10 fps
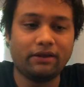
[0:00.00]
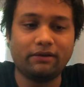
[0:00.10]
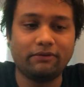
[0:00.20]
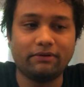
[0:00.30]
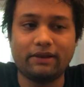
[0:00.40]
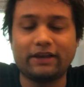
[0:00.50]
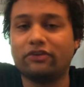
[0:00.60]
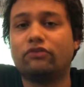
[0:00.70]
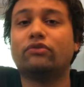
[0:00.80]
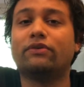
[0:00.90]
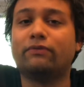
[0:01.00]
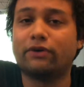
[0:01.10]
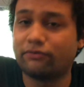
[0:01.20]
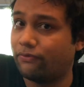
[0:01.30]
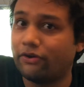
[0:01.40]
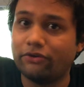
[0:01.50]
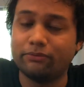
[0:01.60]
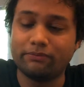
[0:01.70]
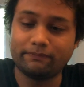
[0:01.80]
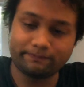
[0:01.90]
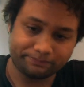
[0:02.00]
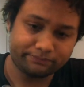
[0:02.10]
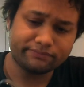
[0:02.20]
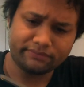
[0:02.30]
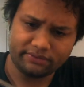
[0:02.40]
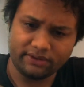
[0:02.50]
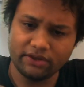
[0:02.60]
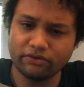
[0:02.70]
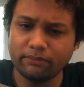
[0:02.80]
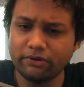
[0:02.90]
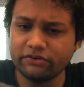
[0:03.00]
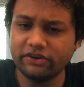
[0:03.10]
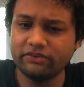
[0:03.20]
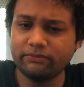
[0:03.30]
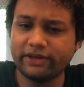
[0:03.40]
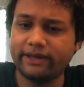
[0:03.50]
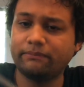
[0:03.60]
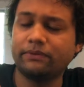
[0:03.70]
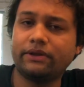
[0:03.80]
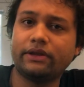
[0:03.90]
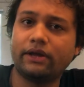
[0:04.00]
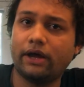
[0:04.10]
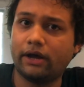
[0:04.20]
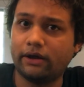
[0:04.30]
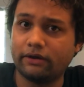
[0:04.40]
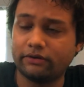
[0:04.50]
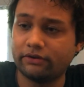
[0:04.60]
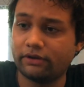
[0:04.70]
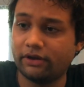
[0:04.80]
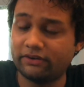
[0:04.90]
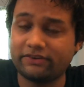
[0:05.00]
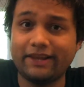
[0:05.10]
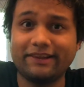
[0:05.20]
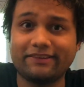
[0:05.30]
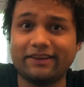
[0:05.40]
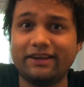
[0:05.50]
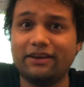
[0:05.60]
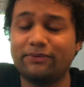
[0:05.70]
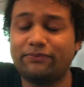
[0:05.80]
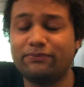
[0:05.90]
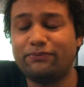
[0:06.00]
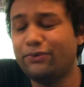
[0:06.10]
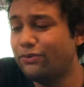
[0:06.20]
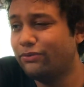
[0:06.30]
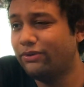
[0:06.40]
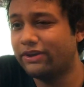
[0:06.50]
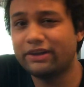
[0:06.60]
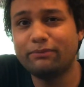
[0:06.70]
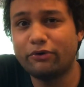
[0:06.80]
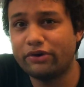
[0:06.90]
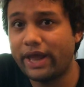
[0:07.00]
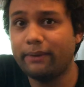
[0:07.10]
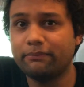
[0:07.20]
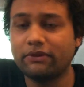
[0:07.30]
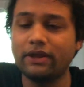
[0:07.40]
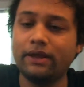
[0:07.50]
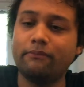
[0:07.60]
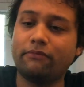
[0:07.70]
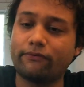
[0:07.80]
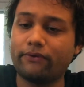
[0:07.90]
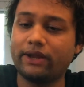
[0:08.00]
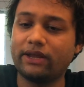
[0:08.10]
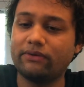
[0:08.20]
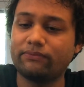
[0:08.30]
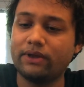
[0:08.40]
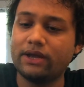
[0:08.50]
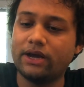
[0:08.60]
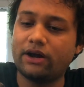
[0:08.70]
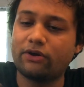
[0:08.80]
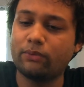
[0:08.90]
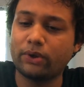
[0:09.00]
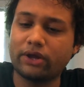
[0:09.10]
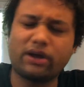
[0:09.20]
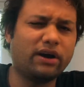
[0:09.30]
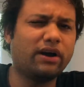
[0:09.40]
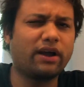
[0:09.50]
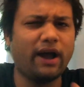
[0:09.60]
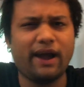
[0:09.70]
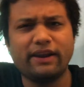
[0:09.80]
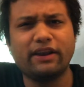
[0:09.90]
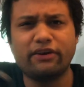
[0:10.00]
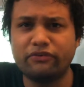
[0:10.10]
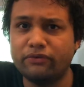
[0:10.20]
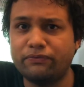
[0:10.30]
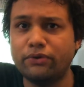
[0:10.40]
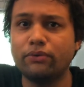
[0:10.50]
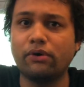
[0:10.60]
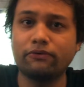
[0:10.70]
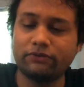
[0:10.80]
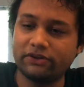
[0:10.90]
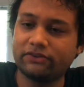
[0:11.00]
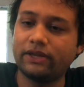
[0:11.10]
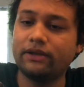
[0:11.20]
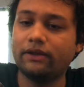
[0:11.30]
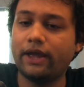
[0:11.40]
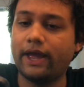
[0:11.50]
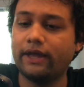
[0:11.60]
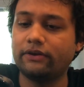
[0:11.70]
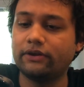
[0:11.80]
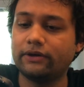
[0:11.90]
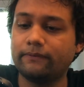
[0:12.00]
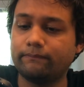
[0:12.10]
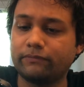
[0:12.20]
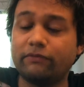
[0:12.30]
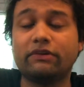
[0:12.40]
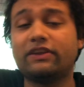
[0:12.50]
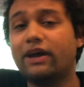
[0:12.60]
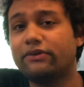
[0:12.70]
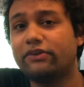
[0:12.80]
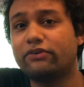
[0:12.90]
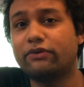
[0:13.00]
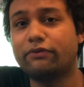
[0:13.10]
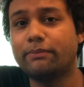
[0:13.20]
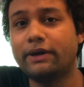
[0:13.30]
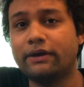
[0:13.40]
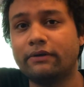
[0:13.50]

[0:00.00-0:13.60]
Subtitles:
let it do the work for you. So I'm going to take some time, understand this thing in a few little more depth before I give a quick guide and a review of this thing, and we'll see how things go from there.